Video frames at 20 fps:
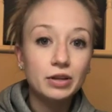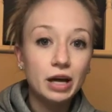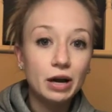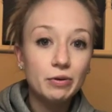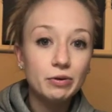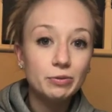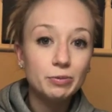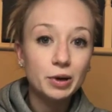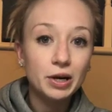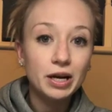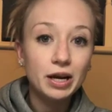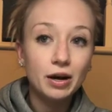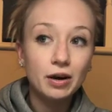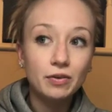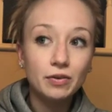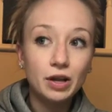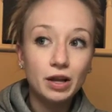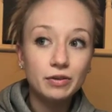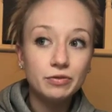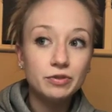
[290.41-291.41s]
I would bring a
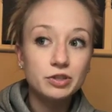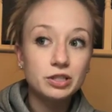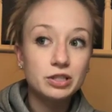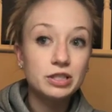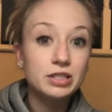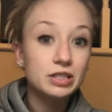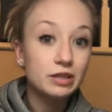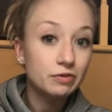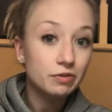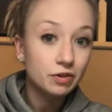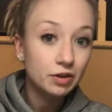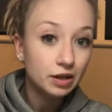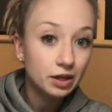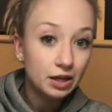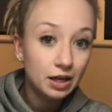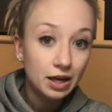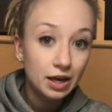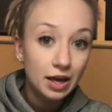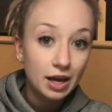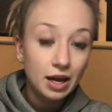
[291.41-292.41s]
lot of just different
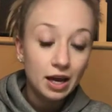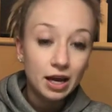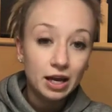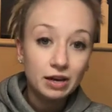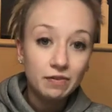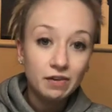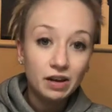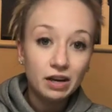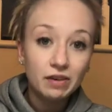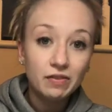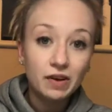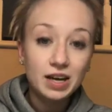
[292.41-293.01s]
innovative